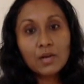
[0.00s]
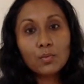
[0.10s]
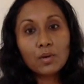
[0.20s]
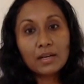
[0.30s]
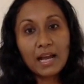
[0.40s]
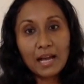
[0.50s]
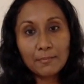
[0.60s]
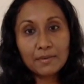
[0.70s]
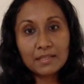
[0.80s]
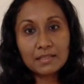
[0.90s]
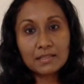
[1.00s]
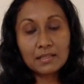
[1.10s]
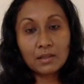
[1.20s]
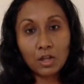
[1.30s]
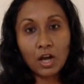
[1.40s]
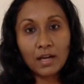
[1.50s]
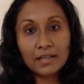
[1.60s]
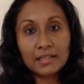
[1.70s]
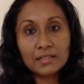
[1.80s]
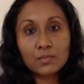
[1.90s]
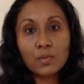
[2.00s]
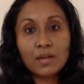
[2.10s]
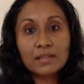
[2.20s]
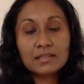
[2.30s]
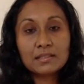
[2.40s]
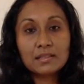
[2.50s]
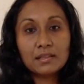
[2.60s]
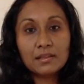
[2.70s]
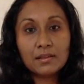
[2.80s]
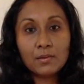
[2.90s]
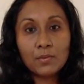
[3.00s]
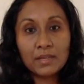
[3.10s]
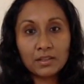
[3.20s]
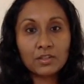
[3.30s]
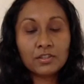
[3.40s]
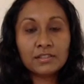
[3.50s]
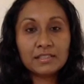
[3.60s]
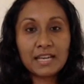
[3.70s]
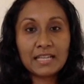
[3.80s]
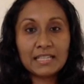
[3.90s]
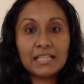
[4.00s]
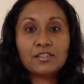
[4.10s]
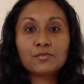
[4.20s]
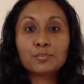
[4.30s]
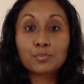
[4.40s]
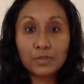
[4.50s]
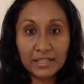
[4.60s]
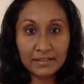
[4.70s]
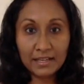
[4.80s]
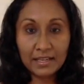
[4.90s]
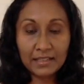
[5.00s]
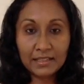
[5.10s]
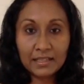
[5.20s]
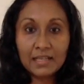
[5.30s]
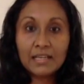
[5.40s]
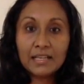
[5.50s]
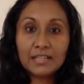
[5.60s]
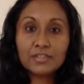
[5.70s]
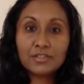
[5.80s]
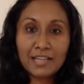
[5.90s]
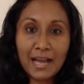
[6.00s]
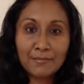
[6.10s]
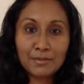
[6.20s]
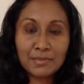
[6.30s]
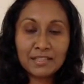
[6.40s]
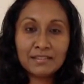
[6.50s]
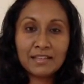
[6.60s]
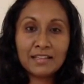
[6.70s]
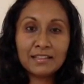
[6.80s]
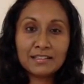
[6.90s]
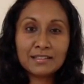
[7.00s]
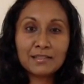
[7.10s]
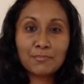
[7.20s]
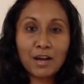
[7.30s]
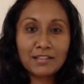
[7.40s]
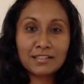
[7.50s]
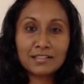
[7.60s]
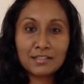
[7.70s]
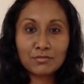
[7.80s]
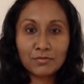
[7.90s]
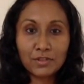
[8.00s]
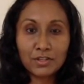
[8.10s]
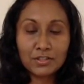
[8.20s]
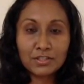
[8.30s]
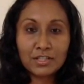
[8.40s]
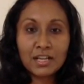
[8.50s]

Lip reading: What happens a lot is once we learn the technique of breathing into the abdomen, then the process is reversed.